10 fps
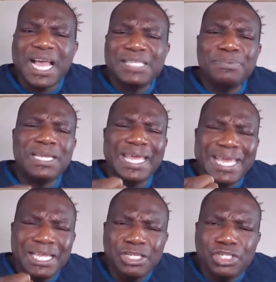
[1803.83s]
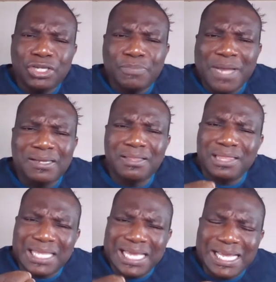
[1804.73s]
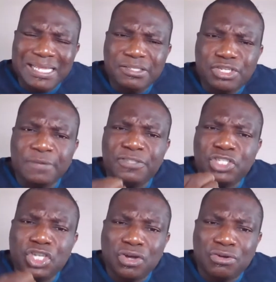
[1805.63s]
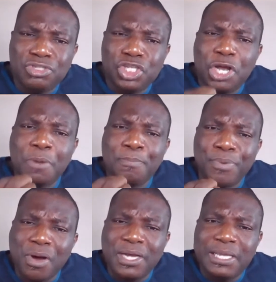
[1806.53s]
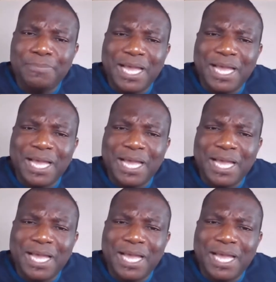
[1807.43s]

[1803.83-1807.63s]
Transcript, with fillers: has been injured by the things you have done to your body,